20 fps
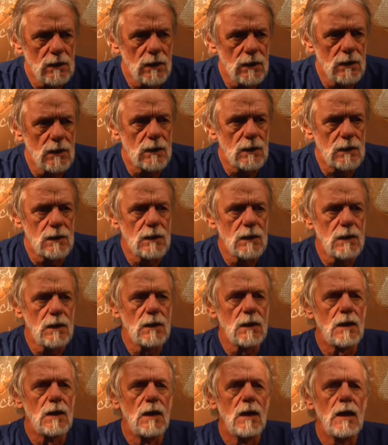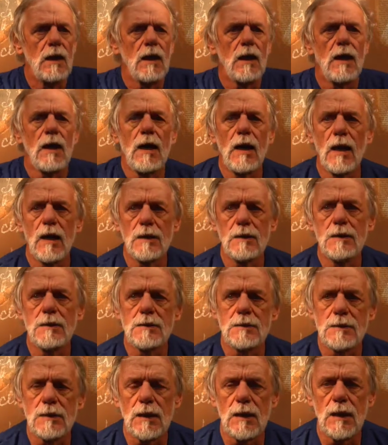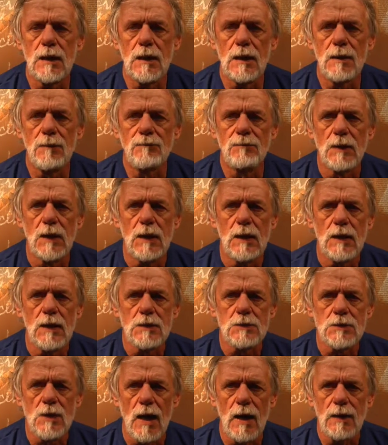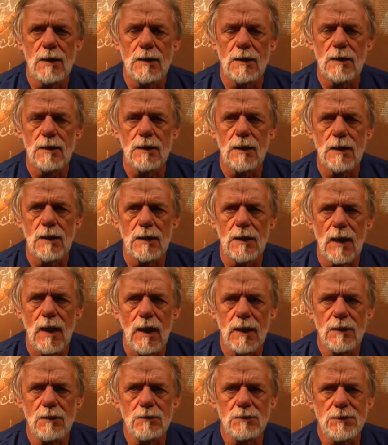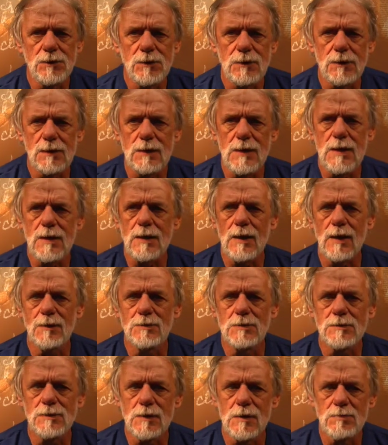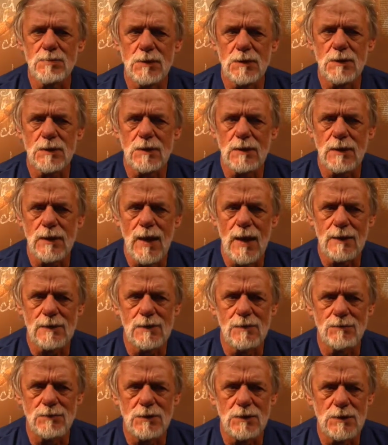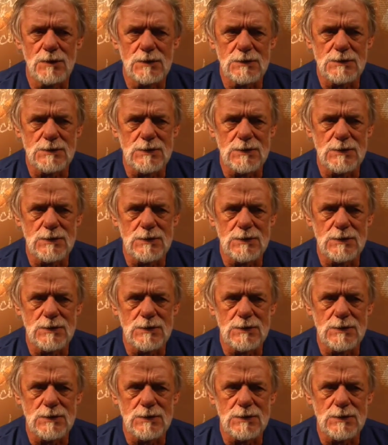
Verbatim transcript: yeah, yeah. And um, so I, I don't think I was very politically active during the